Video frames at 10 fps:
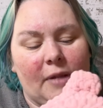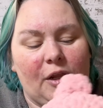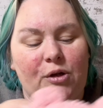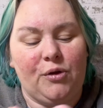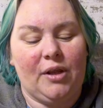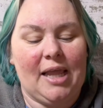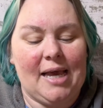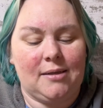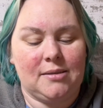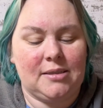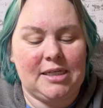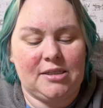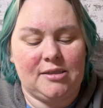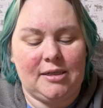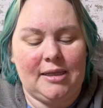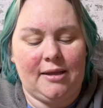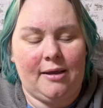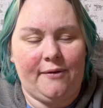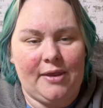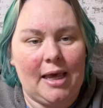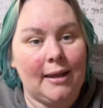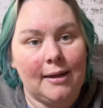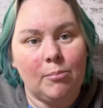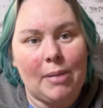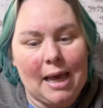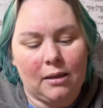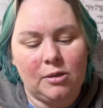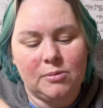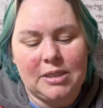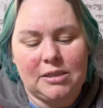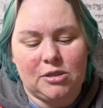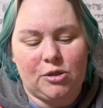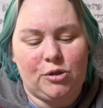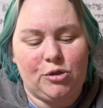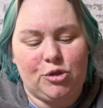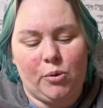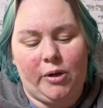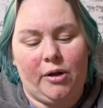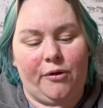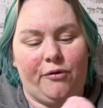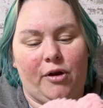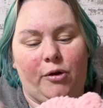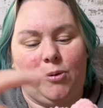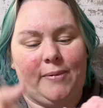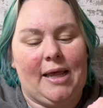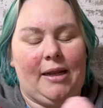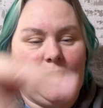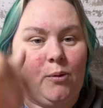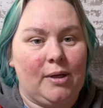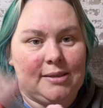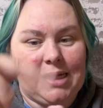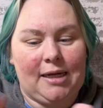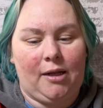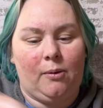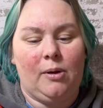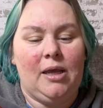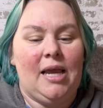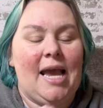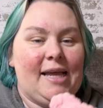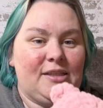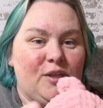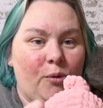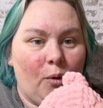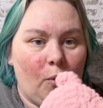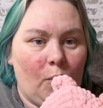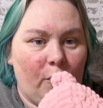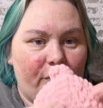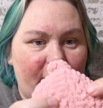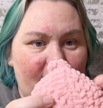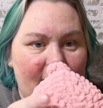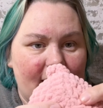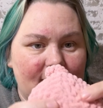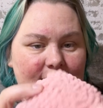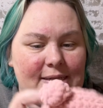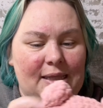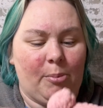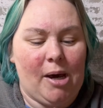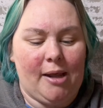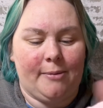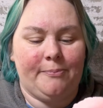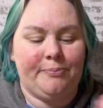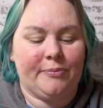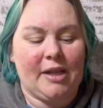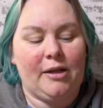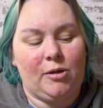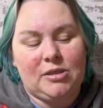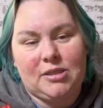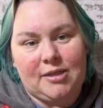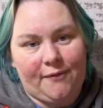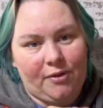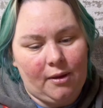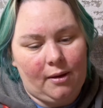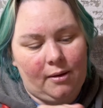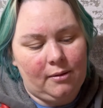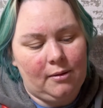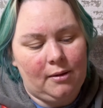you do the last stitch of the head in back loops, and so you join on the front loop and you continue, and so the whole thing ends at the bottom, and you stuff the